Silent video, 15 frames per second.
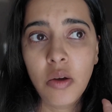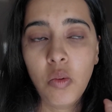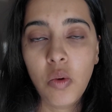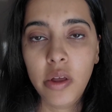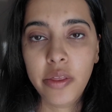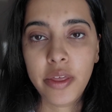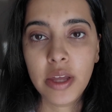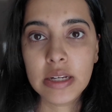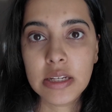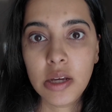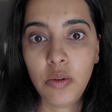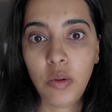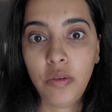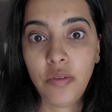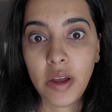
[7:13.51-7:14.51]
1:30 I
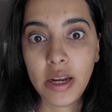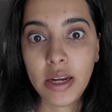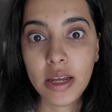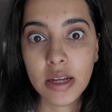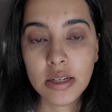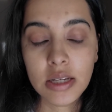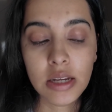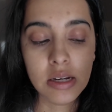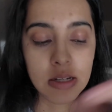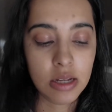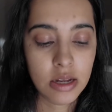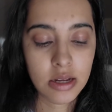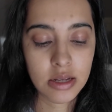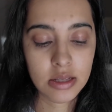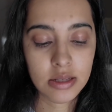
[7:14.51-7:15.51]
will finally get to eat
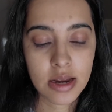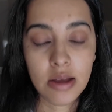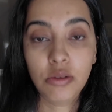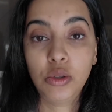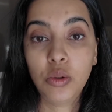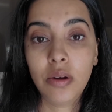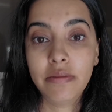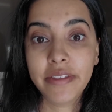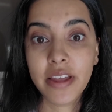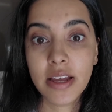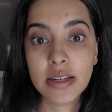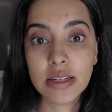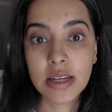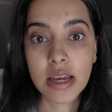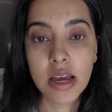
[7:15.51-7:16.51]
it. It's now
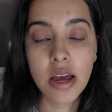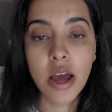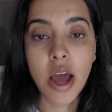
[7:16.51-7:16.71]
12:30.